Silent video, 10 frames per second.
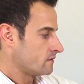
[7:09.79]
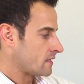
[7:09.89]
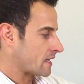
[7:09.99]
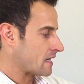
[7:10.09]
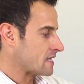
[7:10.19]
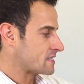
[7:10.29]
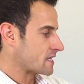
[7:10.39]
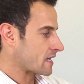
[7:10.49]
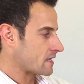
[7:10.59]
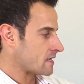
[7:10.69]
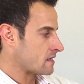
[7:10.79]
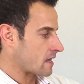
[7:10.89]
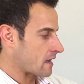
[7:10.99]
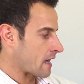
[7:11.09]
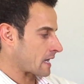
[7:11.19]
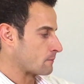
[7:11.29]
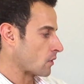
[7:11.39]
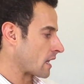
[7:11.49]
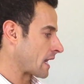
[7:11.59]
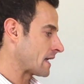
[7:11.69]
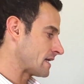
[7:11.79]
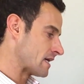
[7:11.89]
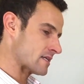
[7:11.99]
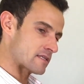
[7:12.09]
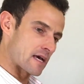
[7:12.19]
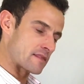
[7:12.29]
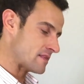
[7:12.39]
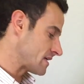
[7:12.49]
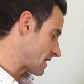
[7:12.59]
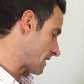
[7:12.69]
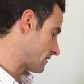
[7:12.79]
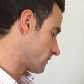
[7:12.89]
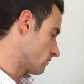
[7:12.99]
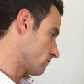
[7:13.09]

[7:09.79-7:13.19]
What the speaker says: the clean check in a couple of aligners at the end,